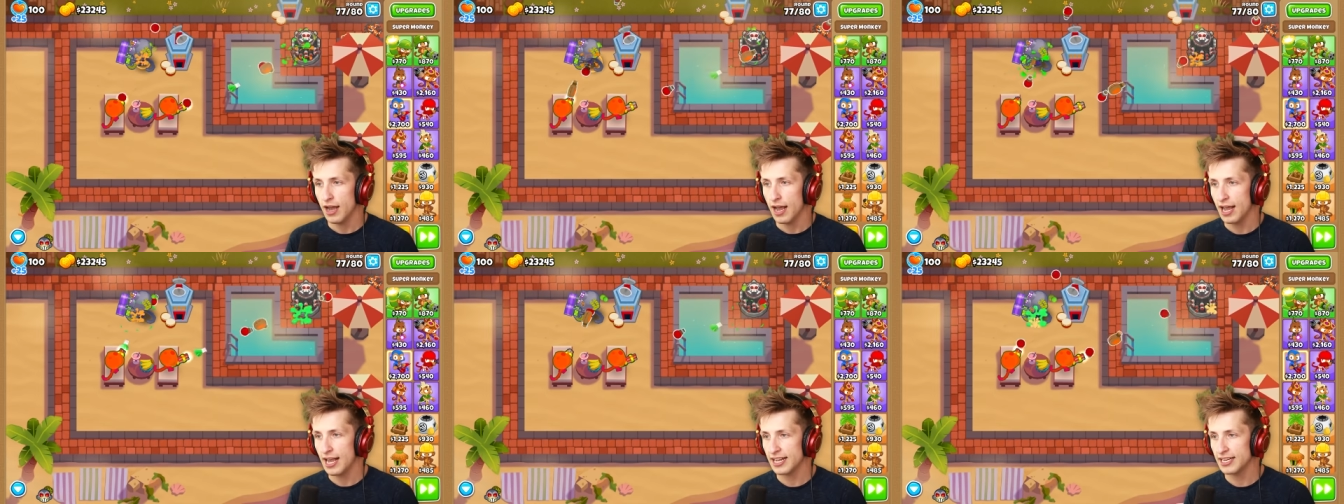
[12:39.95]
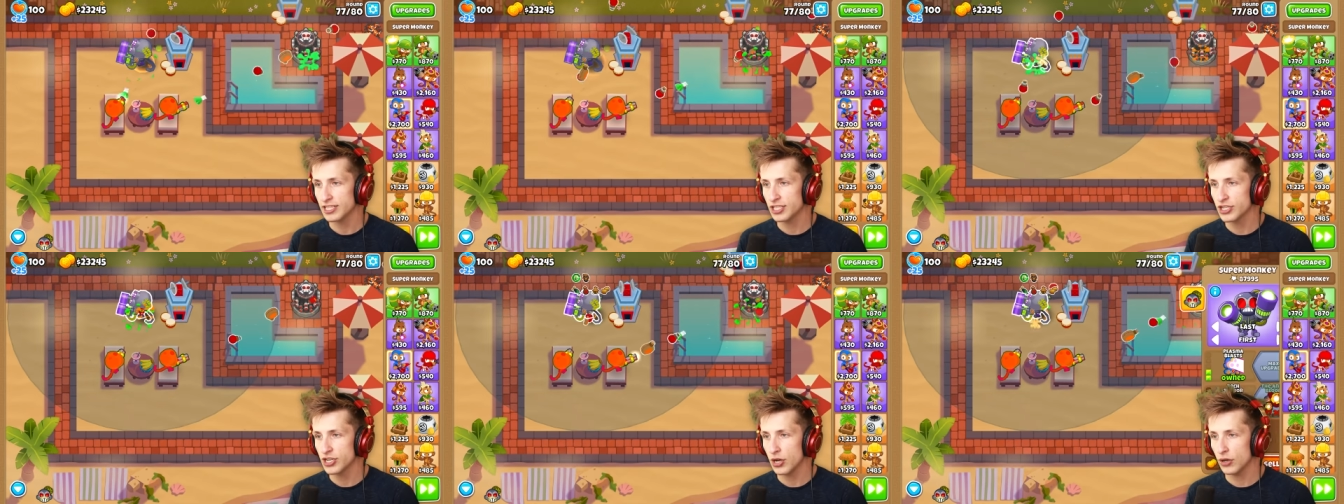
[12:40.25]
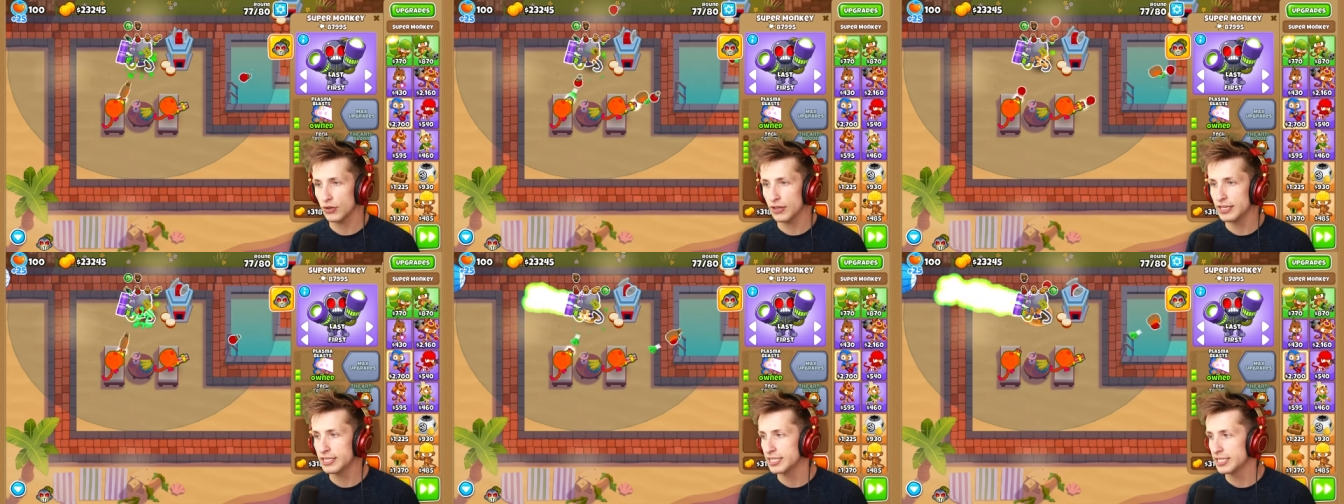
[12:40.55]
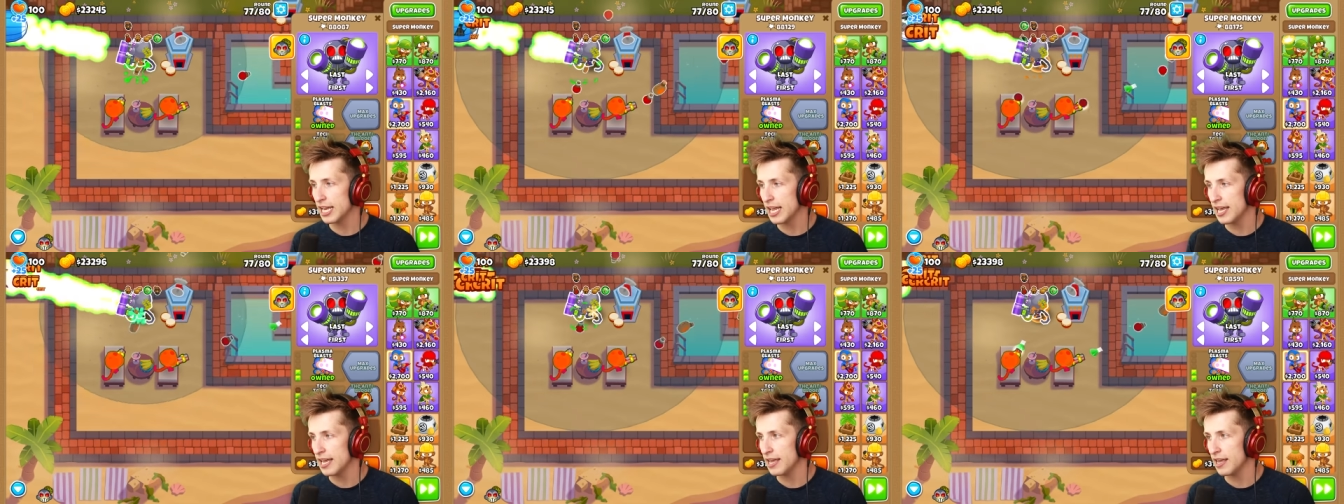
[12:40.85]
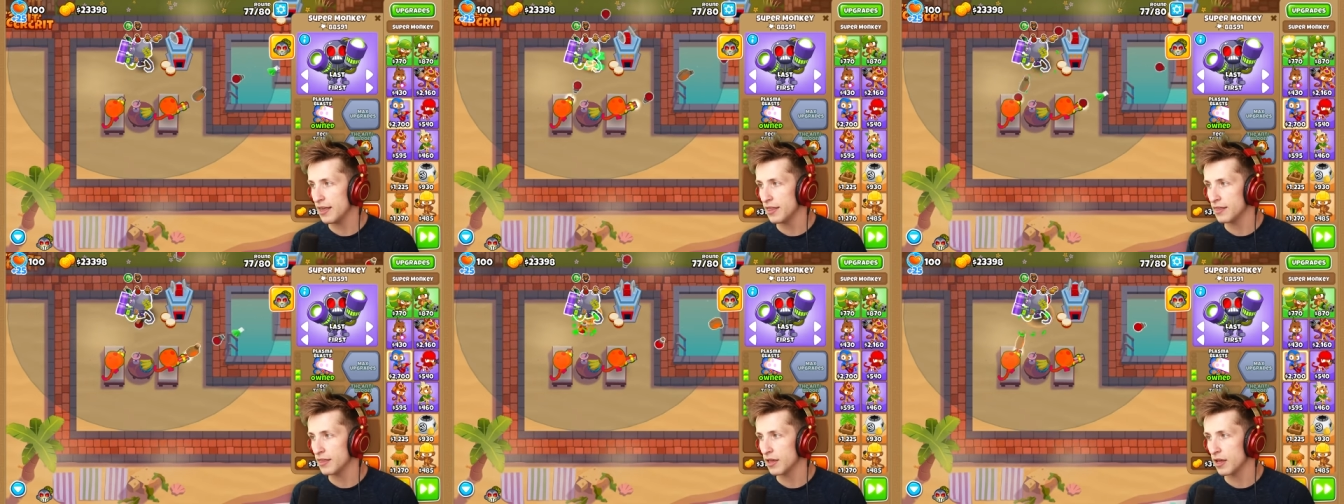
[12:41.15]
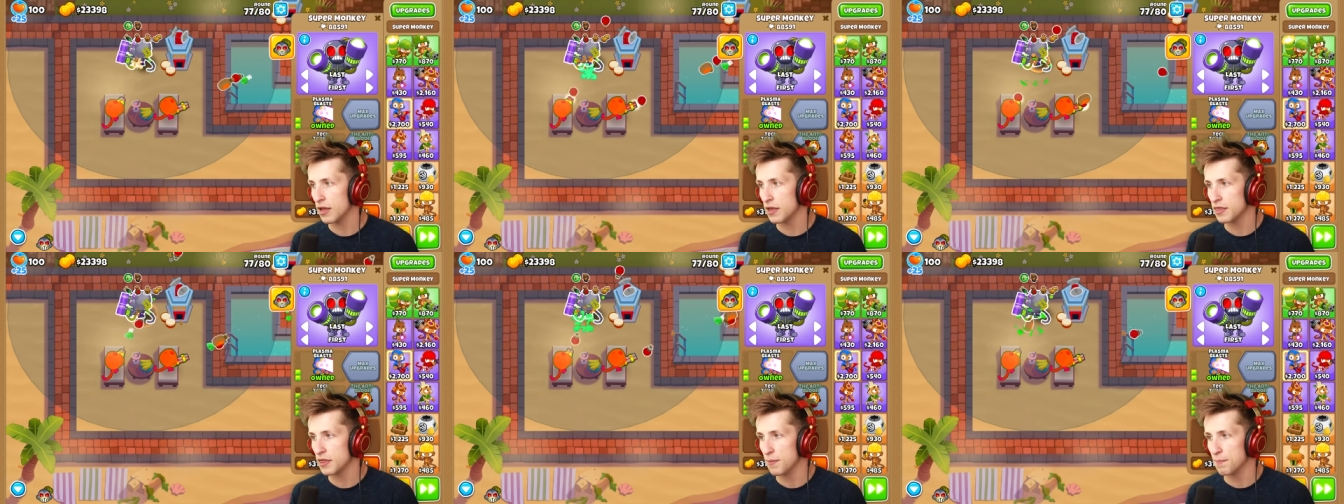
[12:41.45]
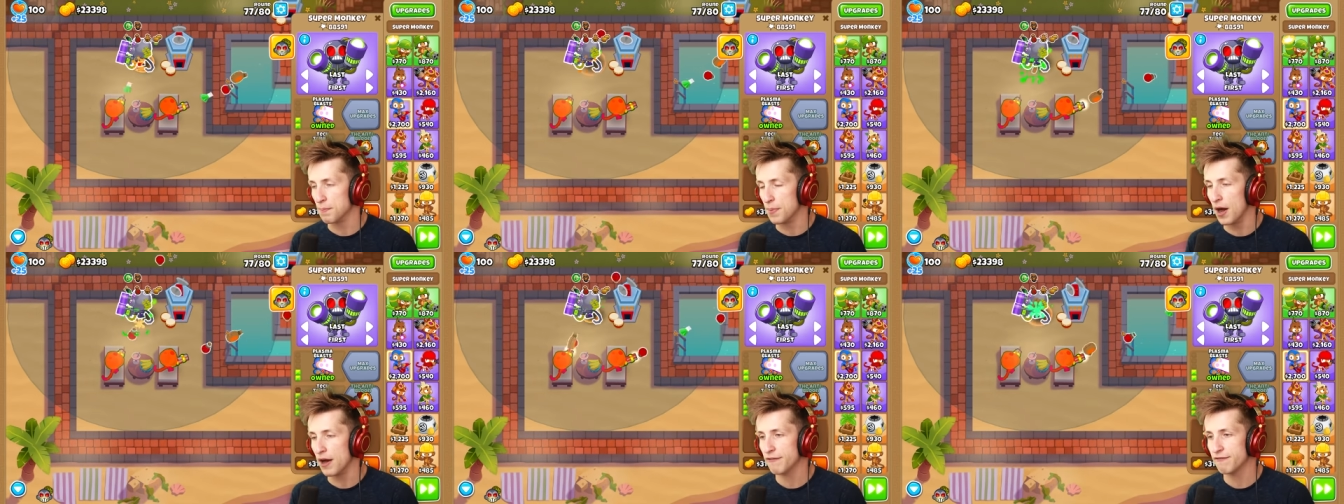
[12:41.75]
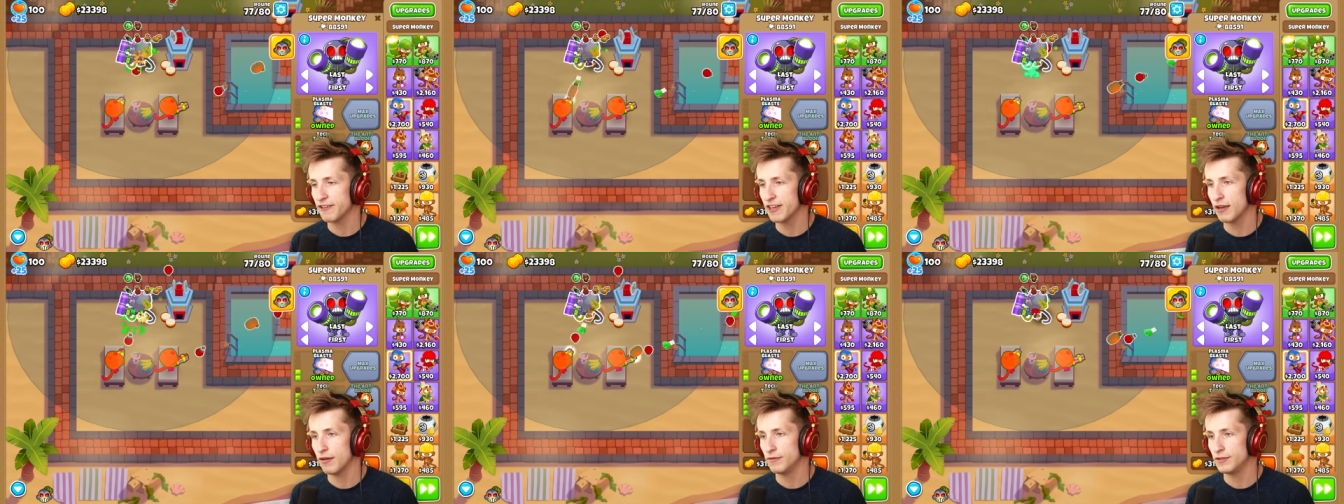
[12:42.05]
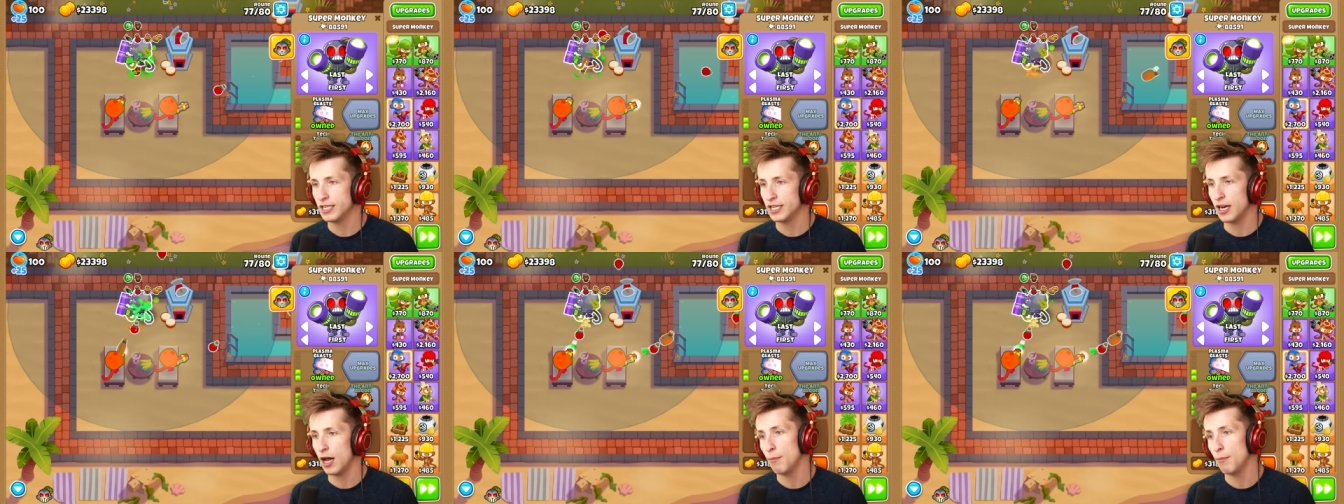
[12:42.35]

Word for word: And so let's say the, the buff gives it